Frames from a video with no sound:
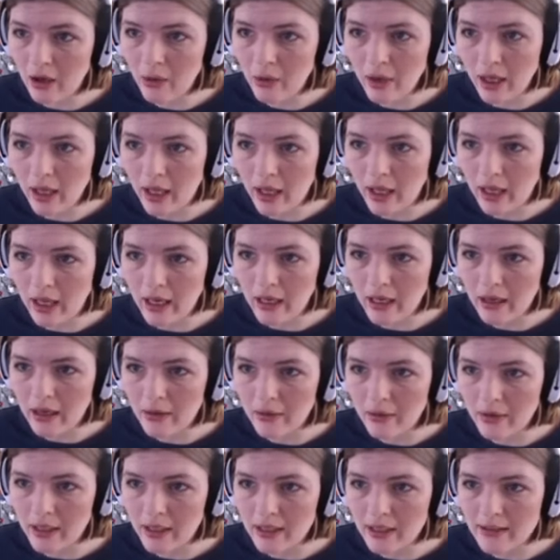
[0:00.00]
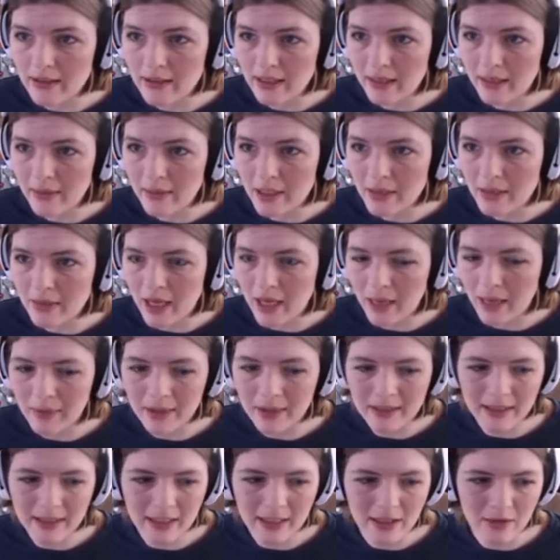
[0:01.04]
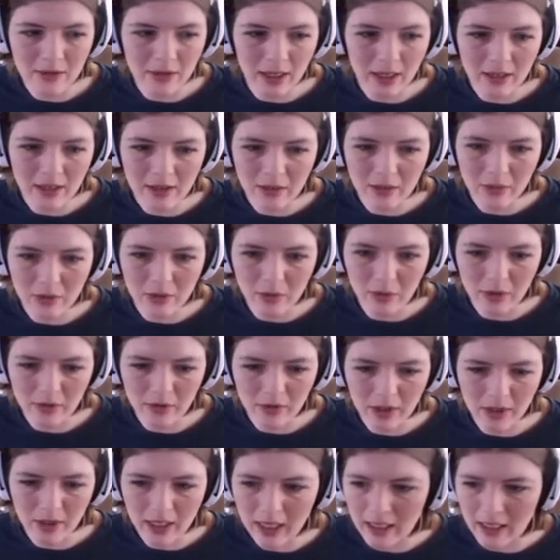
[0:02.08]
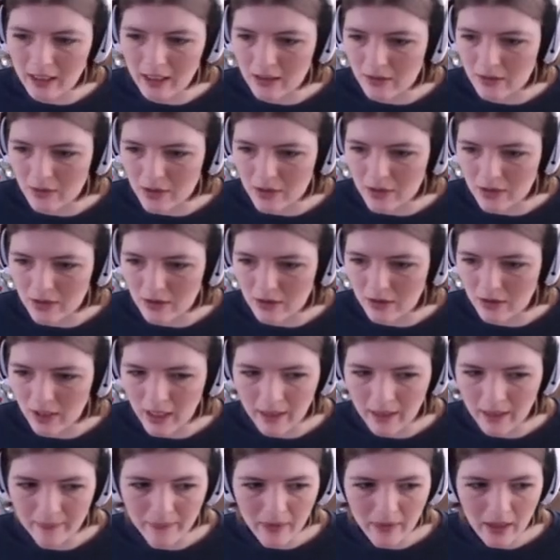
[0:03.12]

Okay. Well, that, see, that makes me happy because that's actually was one of her kids, which is great.